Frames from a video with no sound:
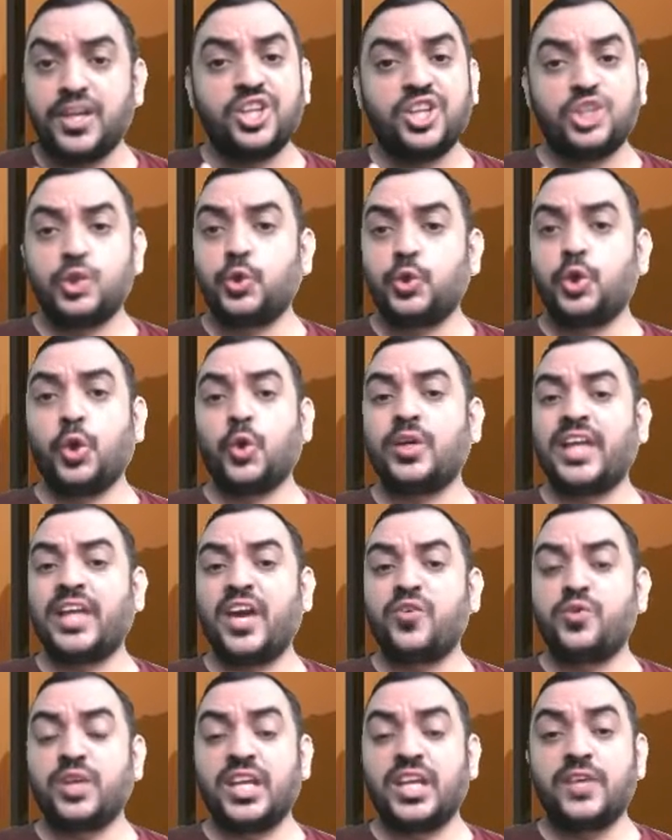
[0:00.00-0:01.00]
You don't
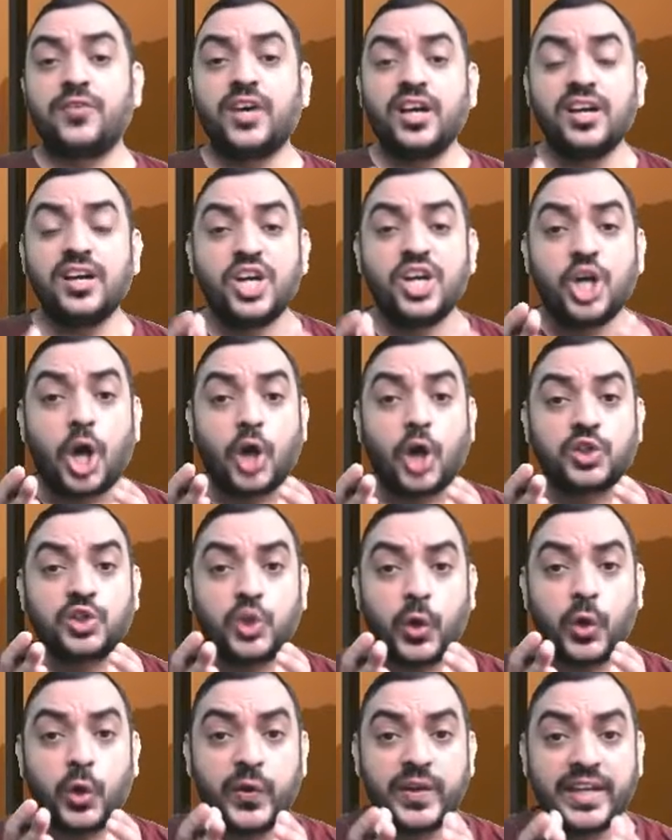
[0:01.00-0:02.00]
have to give a
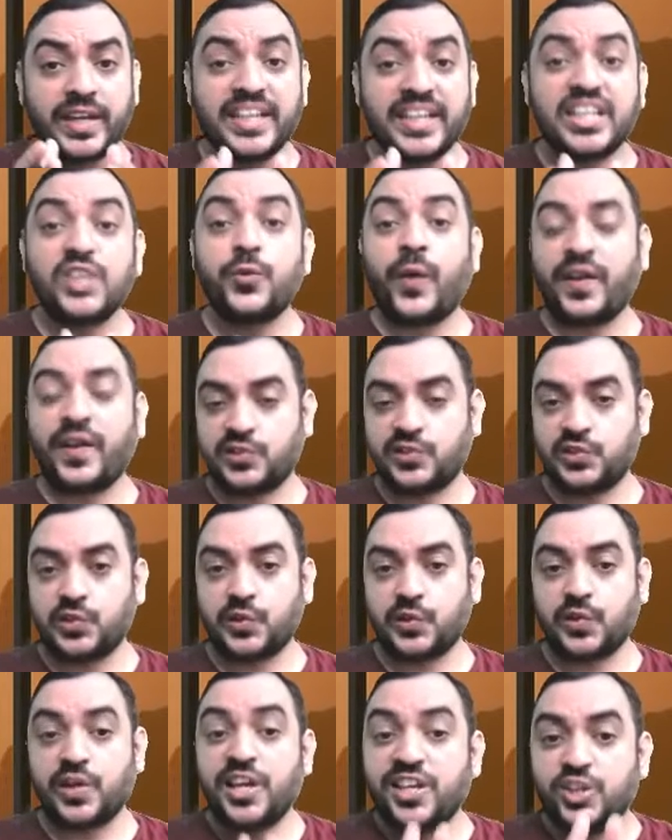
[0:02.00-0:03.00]
authoritative
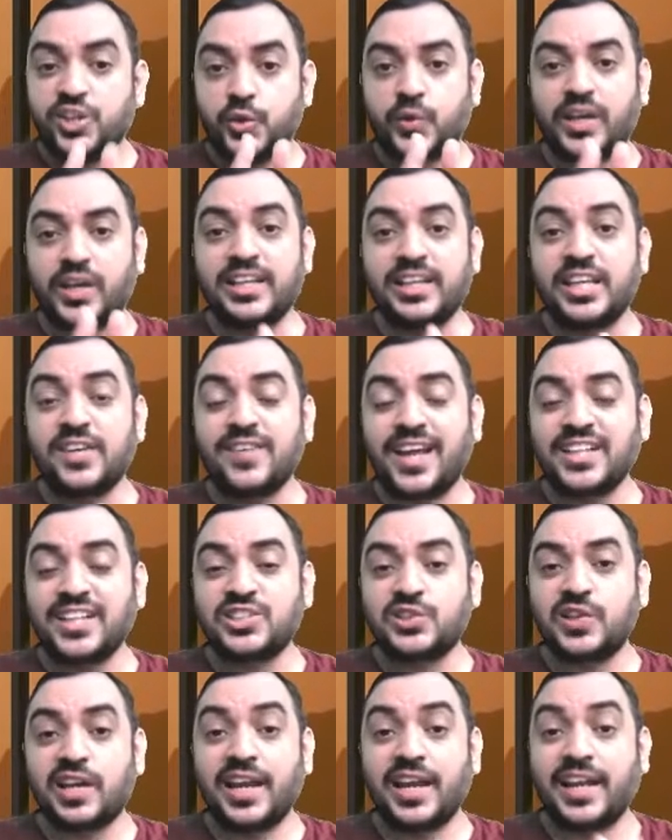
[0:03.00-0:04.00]
answer. You can give
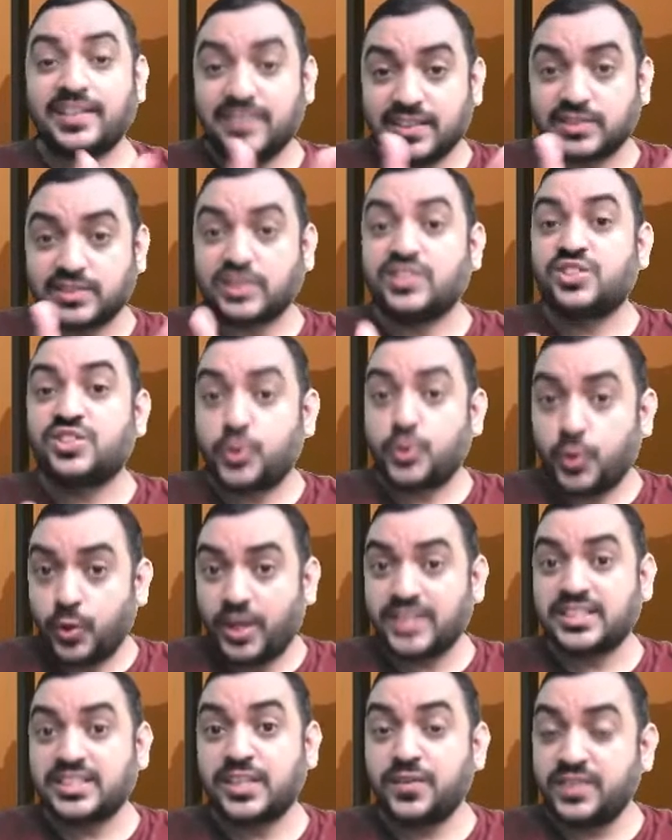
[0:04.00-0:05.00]
answer like this. Instead only
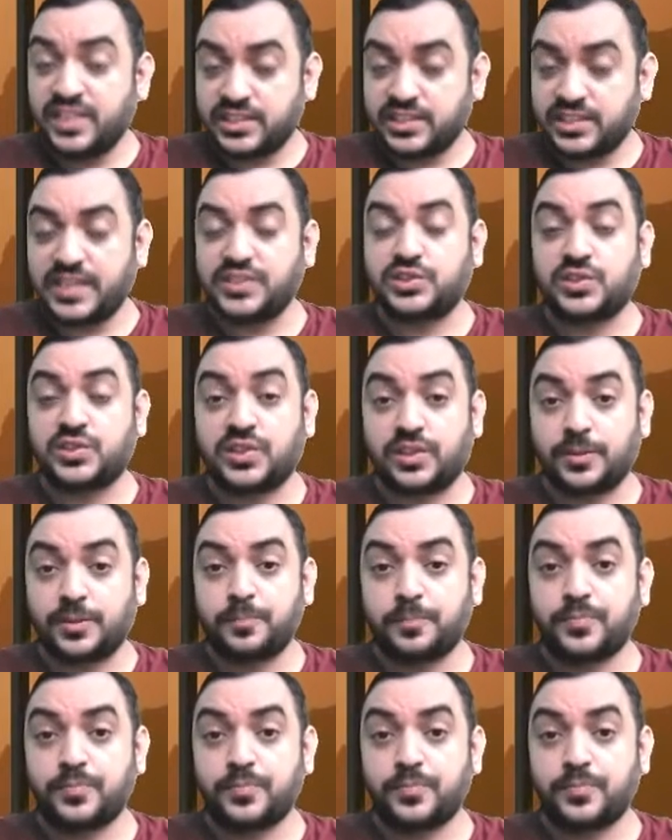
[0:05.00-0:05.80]
has given this answer.